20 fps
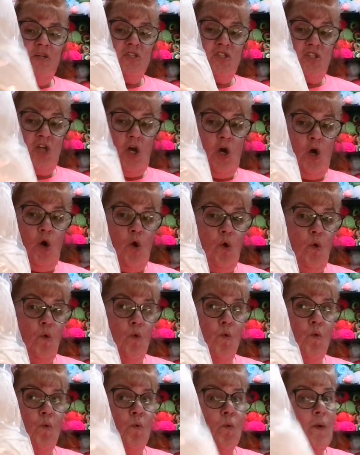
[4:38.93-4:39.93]

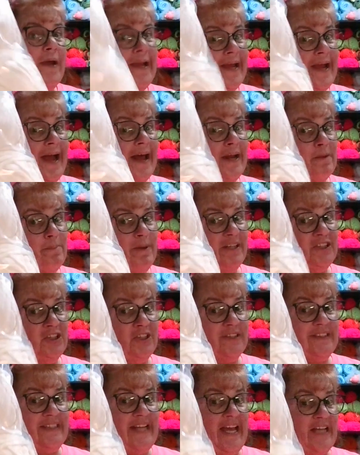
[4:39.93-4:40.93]
So we got a bunch
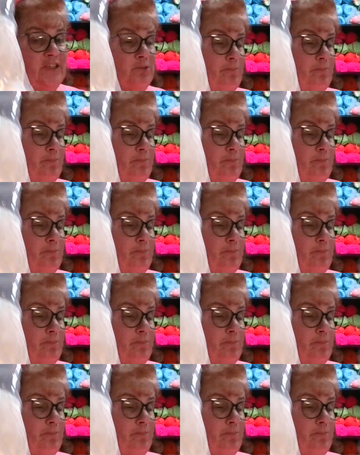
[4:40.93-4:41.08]
of stash